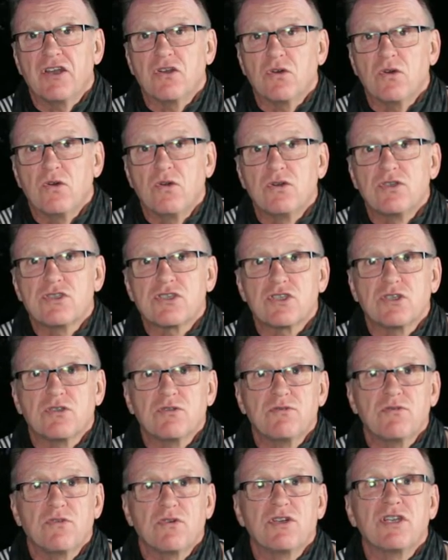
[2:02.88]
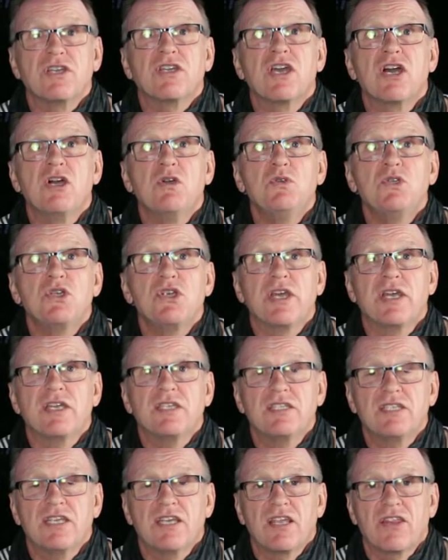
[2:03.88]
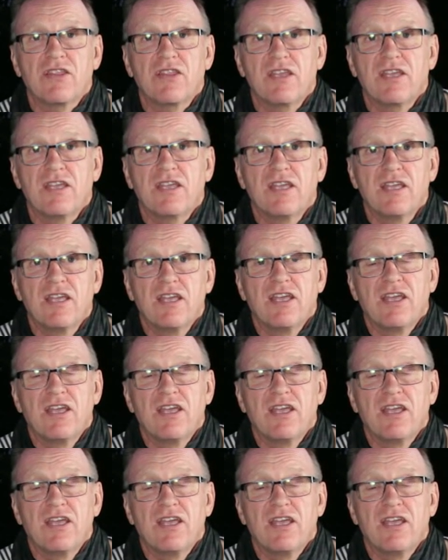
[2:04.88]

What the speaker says: also for negotiating the